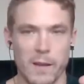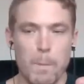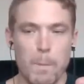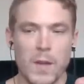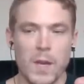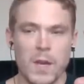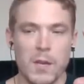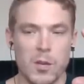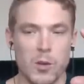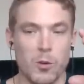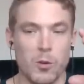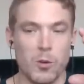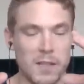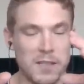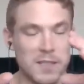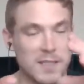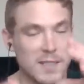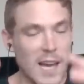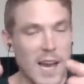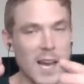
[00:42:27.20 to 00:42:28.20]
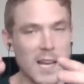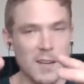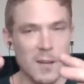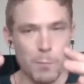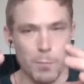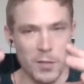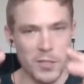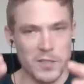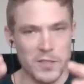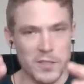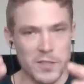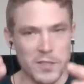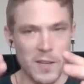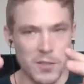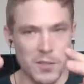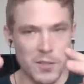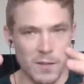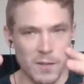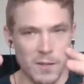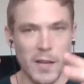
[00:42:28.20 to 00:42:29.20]
You can assign a
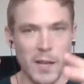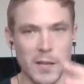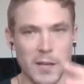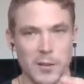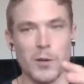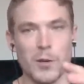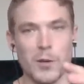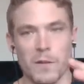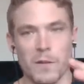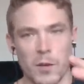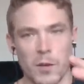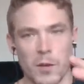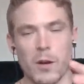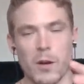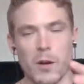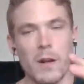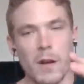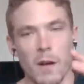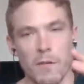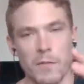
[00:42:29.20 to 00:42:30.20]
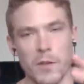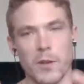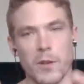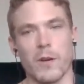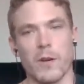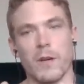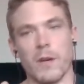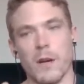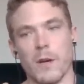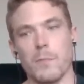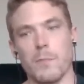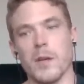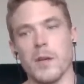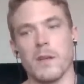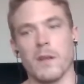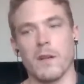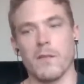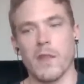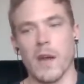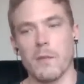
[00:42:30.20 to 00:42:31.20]
percentage likelihood of your of your
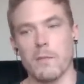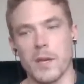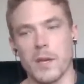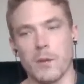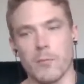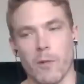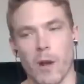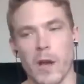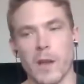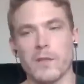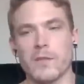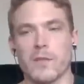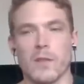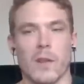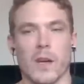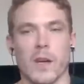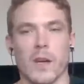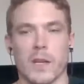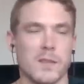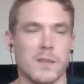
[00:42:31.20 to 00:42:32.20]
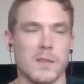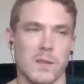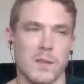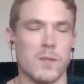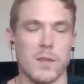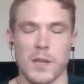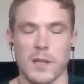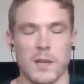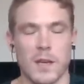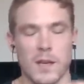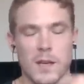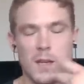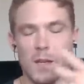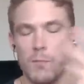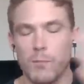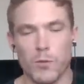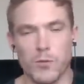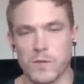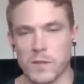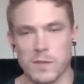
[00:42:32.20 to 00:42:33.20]
opinion of that being right. So like you think that he
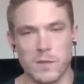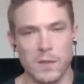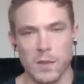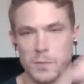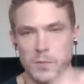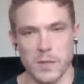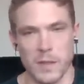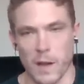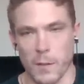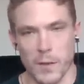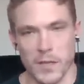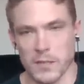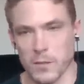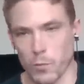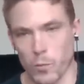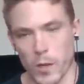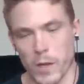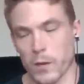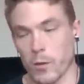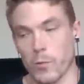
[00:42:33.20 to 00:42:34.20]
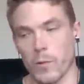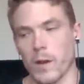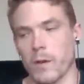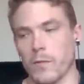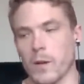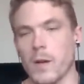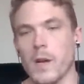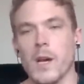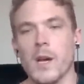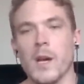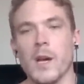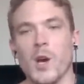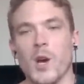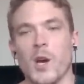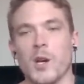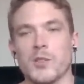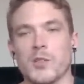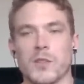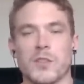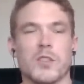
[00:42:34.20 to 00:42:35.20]
moves his lips and that makes him weak or whatever.
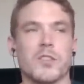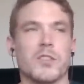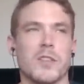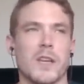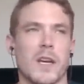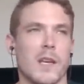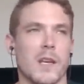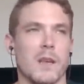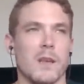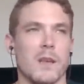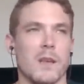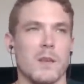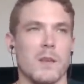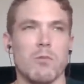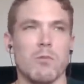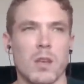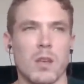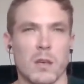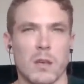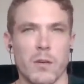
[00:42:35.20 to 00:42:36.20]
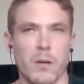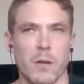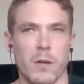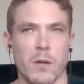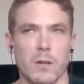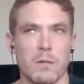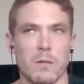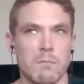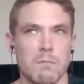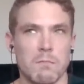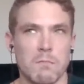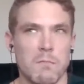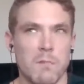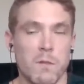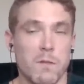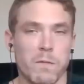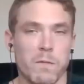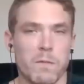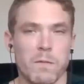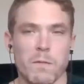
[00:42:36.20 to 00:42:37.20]
So let's just say you think you're
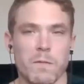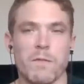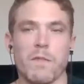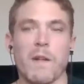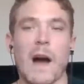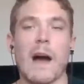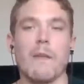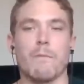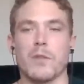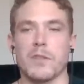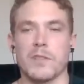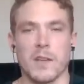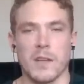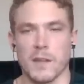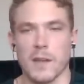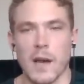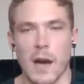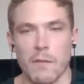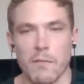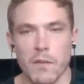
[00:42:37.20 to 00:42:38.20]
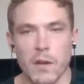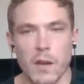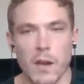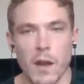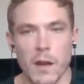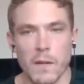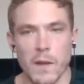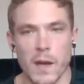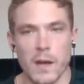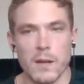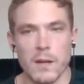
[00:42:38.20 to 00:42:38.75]
five percent confident on that.